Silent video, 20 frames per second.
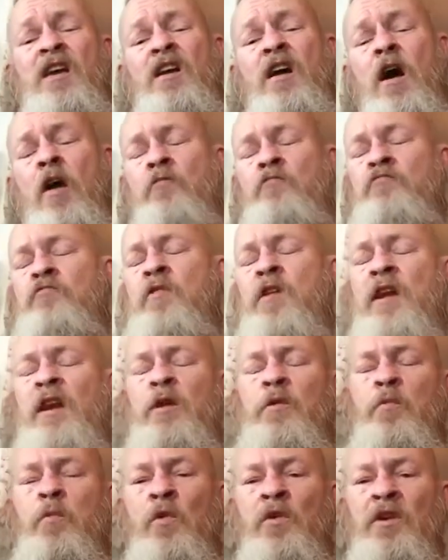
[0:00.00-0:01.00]
I really
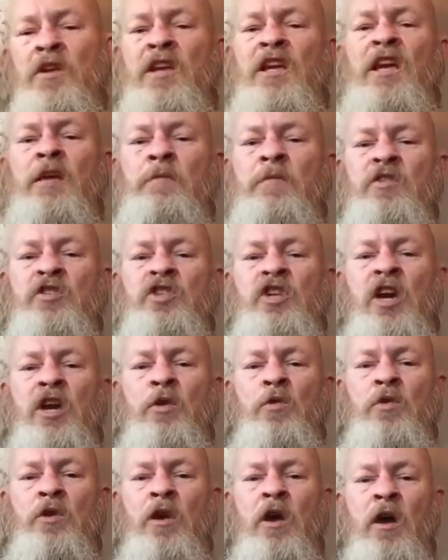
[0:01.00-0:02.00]
want to keep this
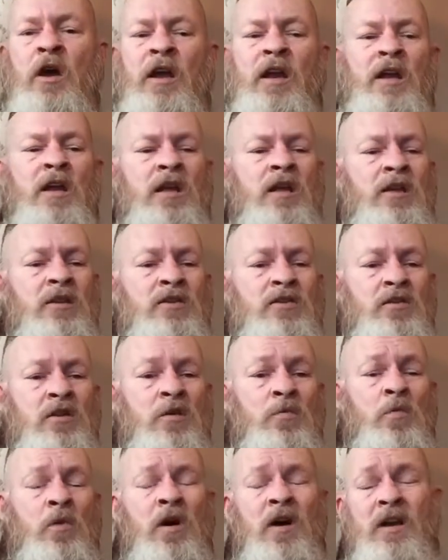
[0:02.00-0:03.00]
channel going and
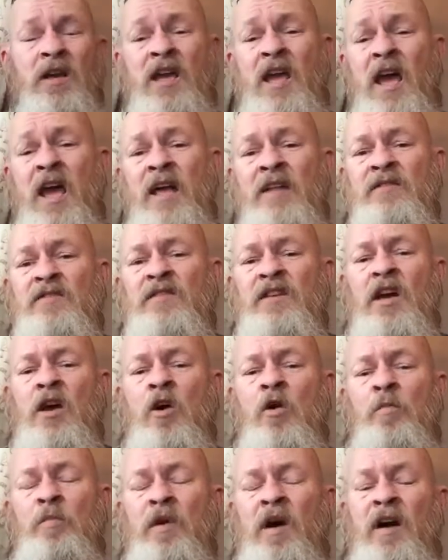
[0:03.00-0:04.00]
doing what I can to
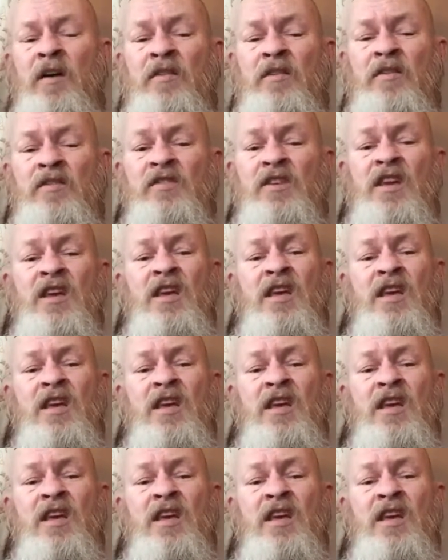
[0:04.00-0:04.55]
help others.